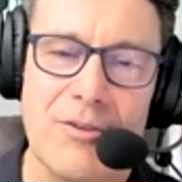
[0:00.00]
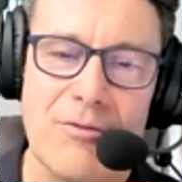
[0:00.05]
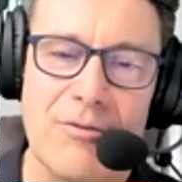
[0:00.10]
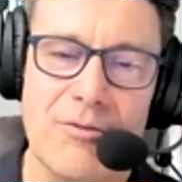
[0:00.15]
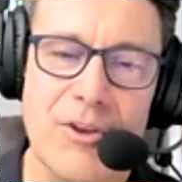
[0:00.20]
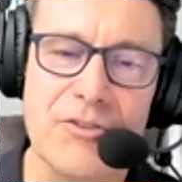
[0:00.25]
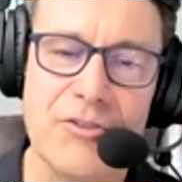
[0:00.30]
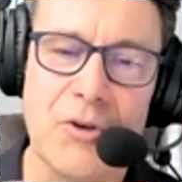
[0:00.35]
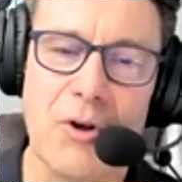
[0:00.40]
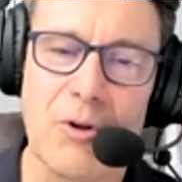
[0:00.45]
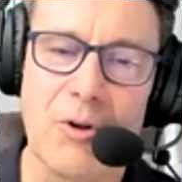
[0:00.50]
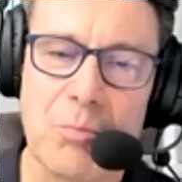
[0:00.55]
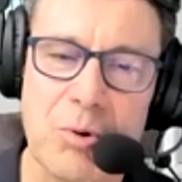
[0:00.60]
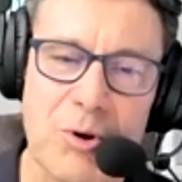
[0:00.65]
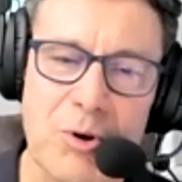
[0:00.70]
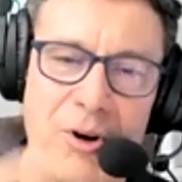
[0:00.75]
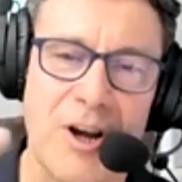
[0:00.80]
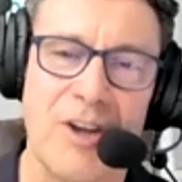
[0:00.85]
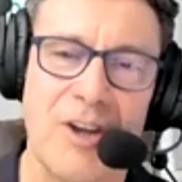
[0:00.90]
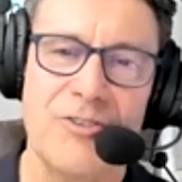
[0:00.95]
This whole
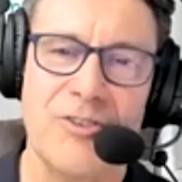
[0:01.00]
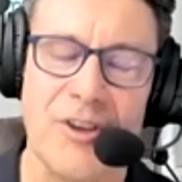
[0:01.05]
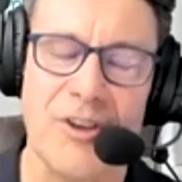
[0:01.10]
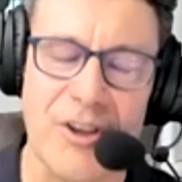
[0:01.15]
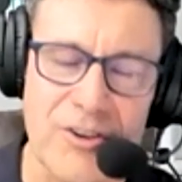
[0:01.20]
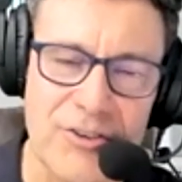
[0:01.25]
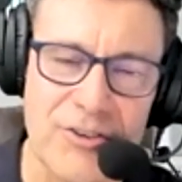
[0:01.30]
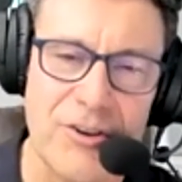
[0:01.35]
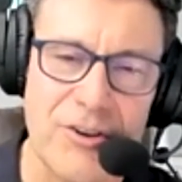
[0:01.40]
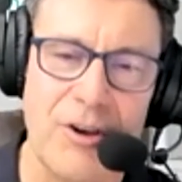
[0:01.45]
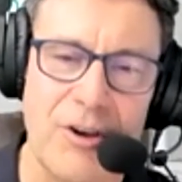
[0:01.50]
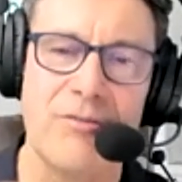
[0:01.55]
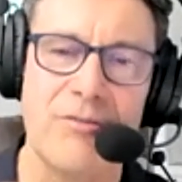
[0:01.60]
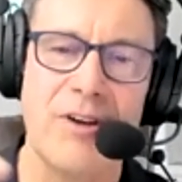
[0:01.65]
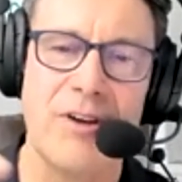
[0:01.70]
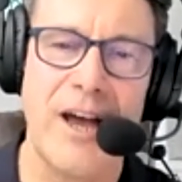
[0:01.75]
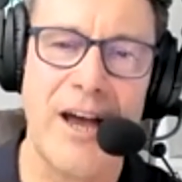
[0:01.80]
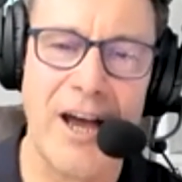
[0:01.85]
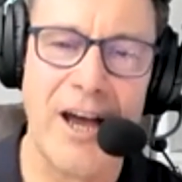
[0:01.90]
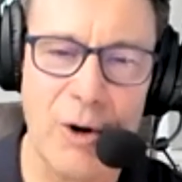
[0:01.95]
process of
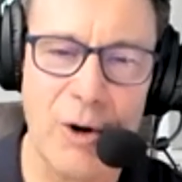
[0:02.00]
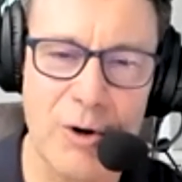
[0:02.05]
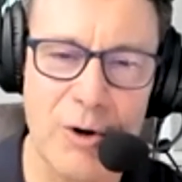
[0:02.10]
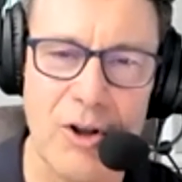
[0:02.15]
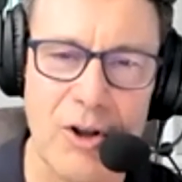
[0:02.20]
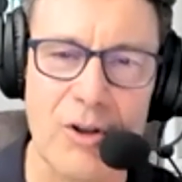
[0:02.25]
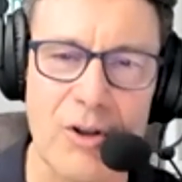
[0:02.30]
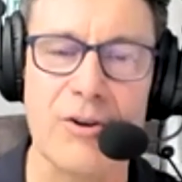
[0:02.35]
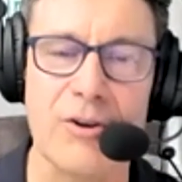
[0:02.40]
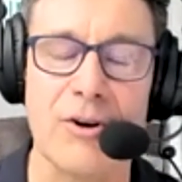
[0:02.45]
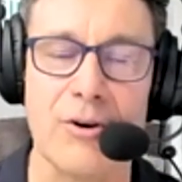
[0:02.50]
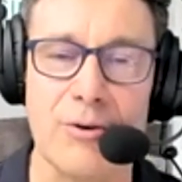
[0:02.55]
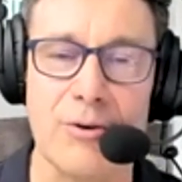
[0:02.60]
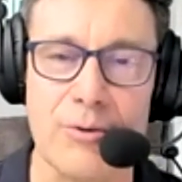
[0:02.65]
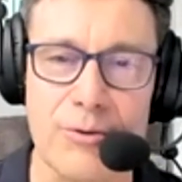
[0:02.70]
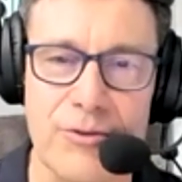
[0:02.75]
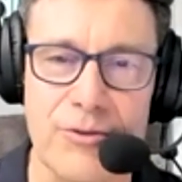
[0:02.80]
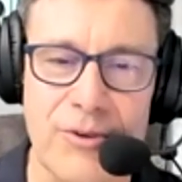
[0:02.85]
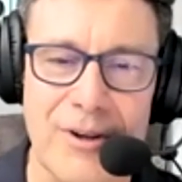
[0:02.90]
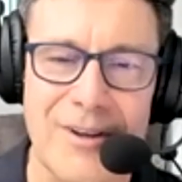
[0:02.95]
how it all
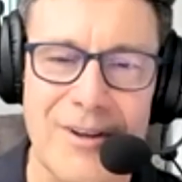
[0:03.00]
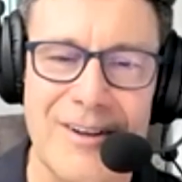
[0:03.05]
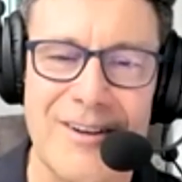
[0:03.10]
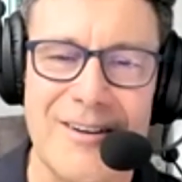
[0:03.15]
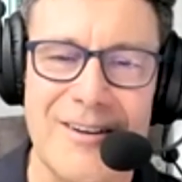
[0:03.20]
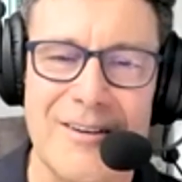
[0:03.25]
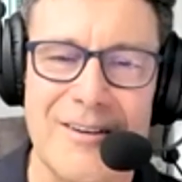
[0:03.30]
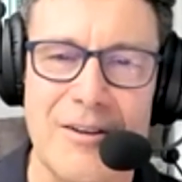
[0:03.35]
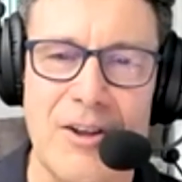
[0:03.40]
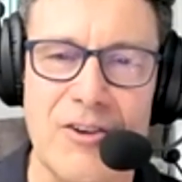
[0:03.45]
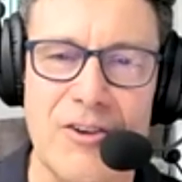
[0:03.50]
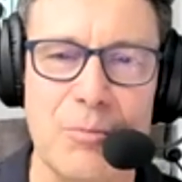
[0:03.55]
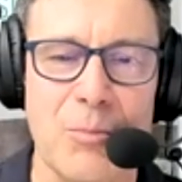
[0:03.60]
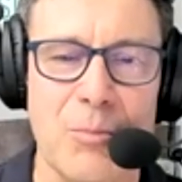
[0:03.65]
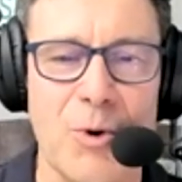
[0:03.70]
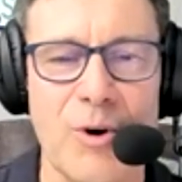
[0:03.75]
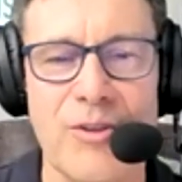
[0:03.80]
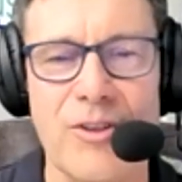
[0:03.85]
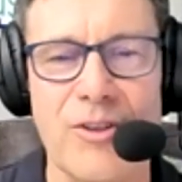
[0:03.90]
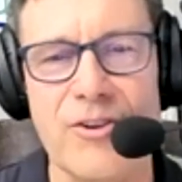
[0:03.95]
goes, it's
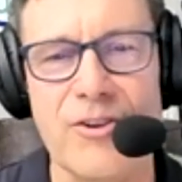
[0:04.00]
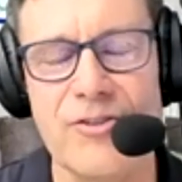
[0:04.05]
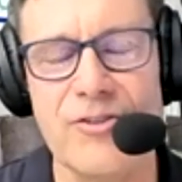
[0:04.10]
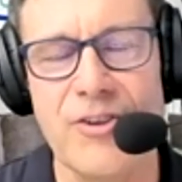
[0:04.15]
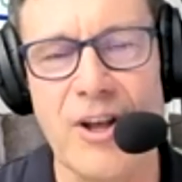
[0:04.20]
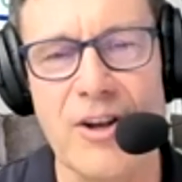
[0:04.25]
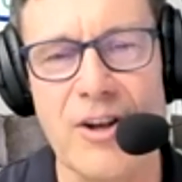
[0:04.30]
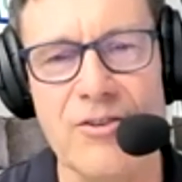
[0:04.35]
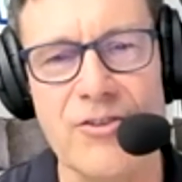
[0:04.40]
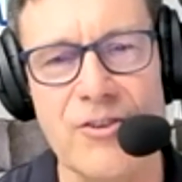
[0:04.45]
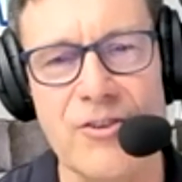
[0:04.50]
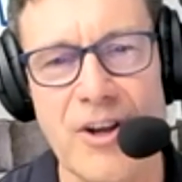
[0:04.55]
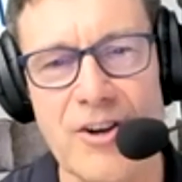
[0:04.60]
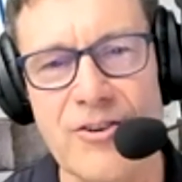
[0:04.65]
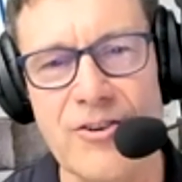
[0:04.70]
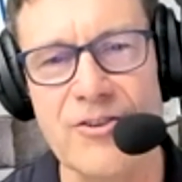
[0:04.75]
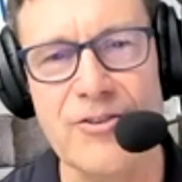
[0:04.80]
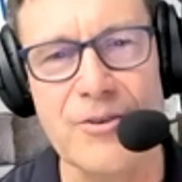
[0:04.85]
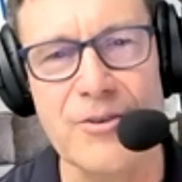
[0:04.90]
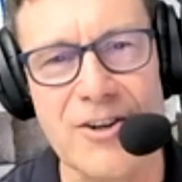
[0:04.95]
more than a set of stage
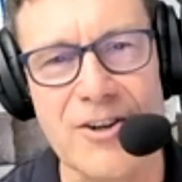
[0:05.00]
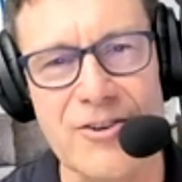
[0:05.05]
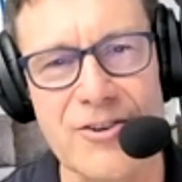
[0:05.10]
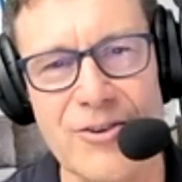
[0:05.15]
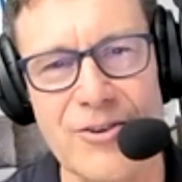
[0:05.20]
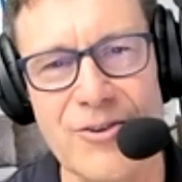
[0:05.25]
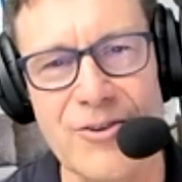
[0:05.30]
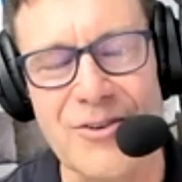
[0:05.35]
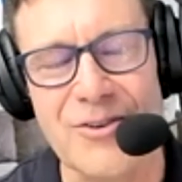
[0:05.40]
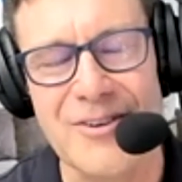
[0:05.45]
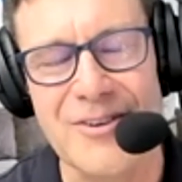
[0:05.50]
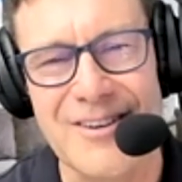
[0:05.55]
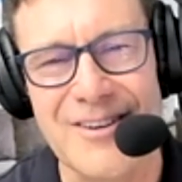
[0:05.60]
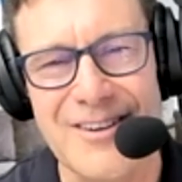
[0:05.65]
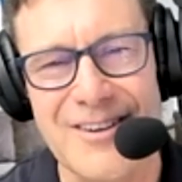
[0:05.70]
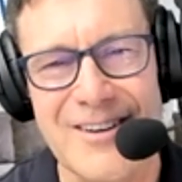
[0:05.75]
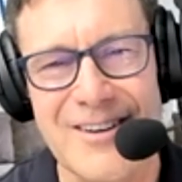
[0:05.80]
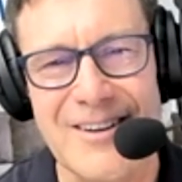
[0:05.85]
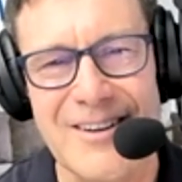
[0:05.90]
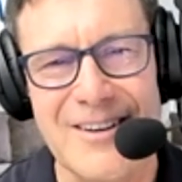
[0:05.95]
instructions.
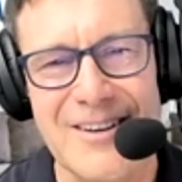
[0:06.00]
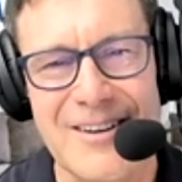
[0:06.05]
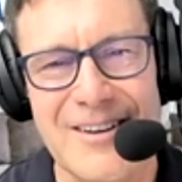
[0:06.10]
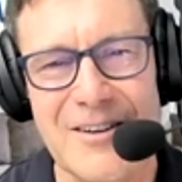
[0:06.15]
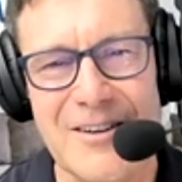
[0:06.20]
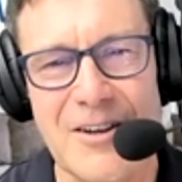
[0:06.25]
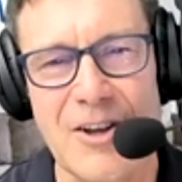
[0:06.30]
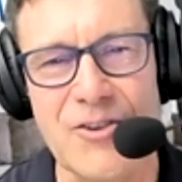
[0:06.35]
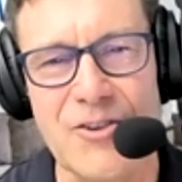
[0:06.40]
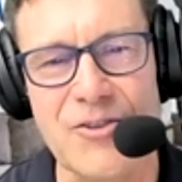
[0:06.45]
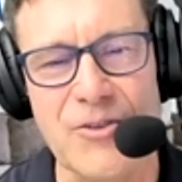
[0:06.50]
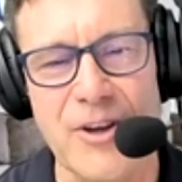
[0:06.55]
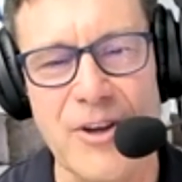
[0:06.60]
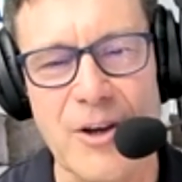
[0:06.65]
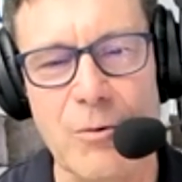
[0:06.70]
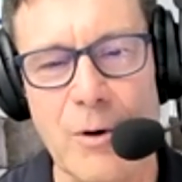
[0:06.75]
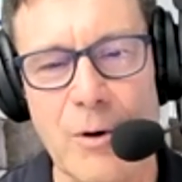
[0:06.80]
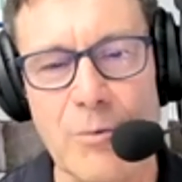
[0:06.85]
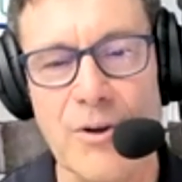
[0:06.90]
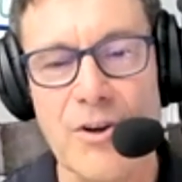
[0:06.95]
It's like
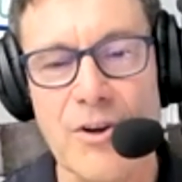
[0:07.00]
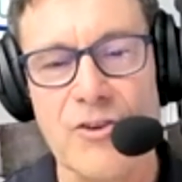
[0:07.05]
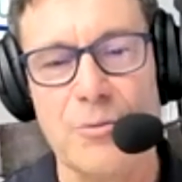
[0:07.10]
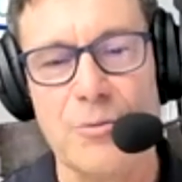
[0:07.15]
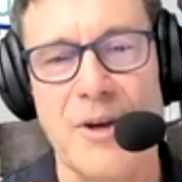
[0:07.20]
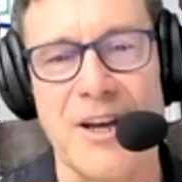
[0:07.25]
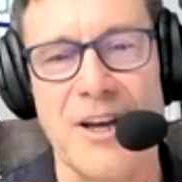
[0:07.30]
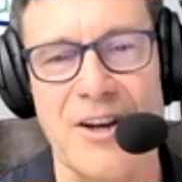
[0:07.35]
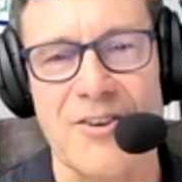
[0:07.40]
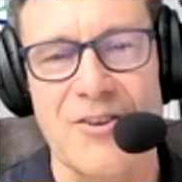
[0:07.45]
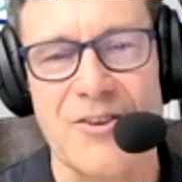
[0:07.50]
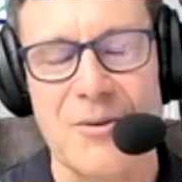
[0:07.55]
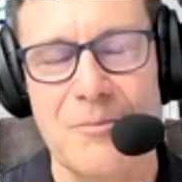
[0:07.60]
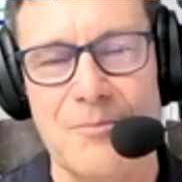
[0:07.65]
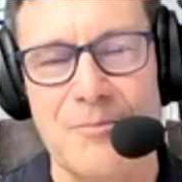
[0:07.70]
what we expect.